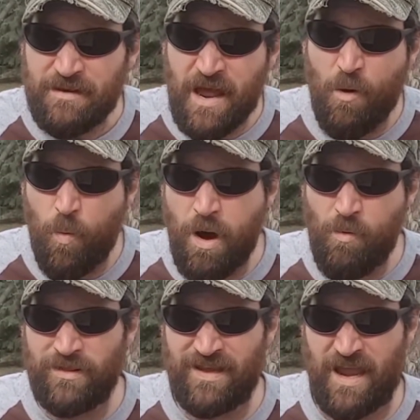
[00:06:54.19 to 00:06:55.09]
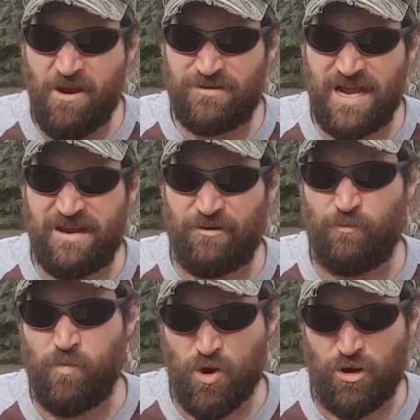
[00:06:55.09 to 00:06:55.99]
Now, what would the Caretaker
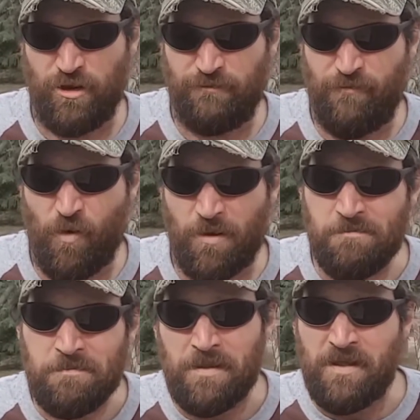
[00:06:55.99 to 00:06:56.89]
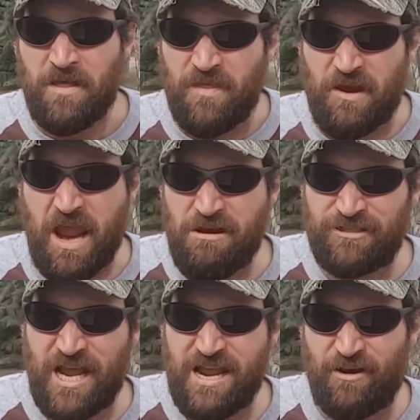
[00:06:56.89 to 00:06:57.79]
work good for? The
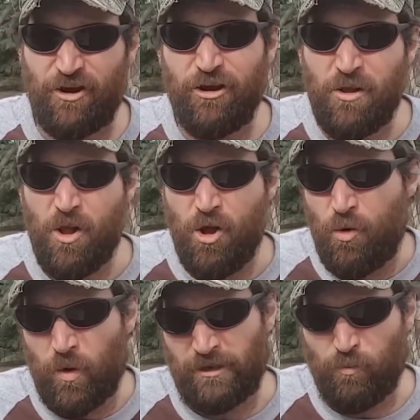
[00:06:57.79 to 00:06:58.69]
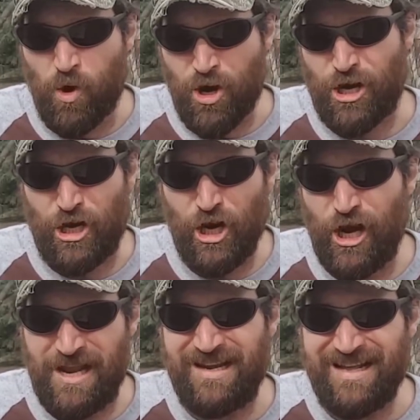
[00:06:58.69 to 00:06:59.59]
Caretaker would work
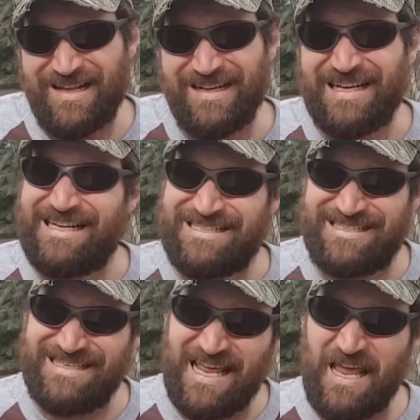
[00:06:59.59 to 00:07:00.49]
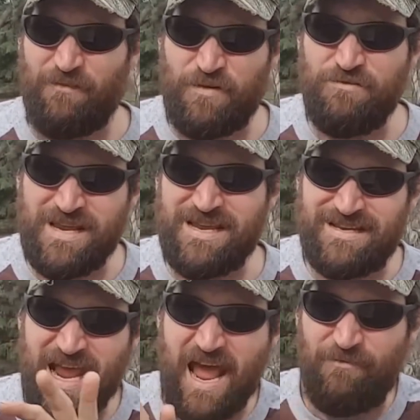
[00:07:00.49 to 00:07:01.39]
good if you
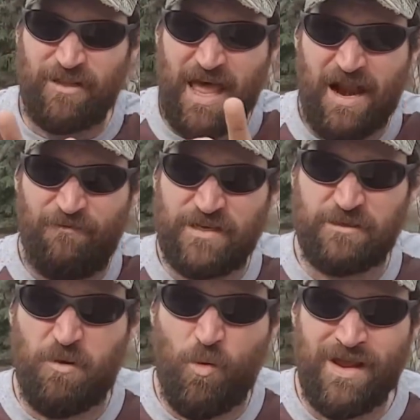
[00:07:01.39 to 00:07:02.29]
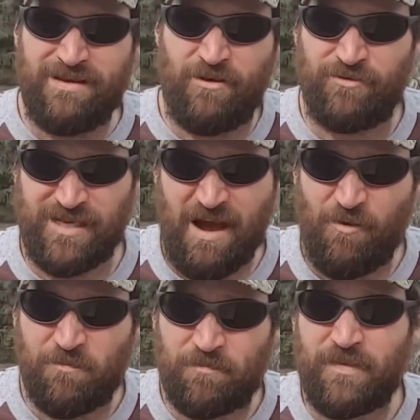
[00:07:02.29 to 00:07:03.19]
need to have a lot of visible windows out.